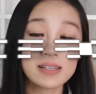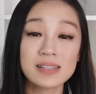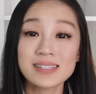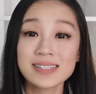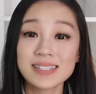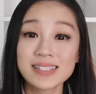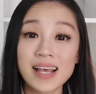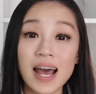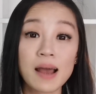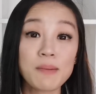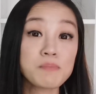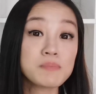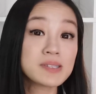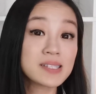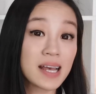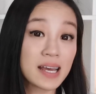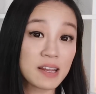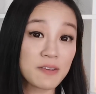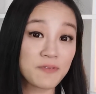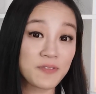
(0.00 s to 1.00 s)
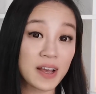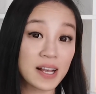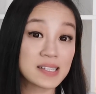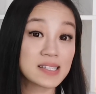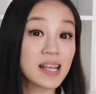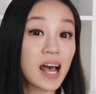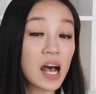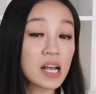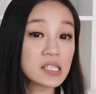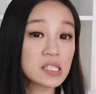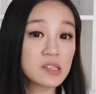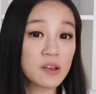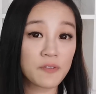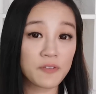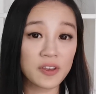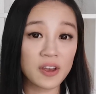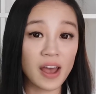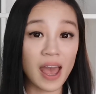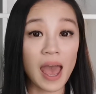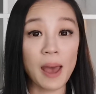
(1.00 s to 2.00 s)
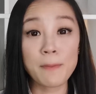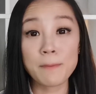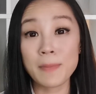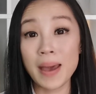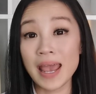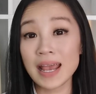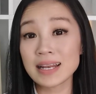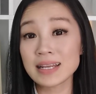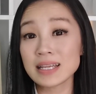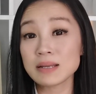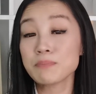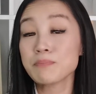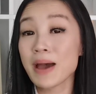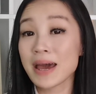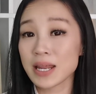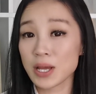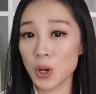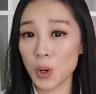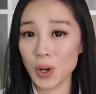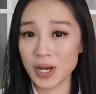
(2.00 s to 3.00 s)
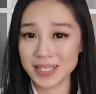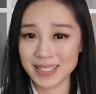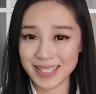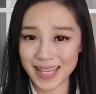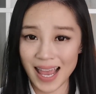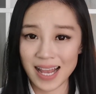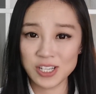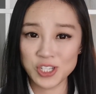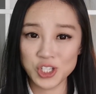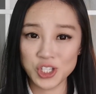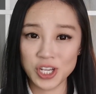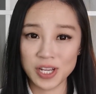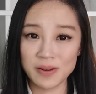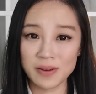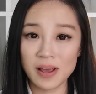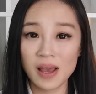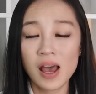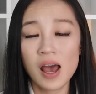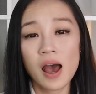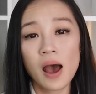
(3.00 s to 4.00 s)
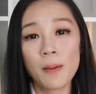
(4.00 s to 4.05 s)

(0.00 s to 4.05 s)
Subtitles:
Some side effects are severe and may need medical attention,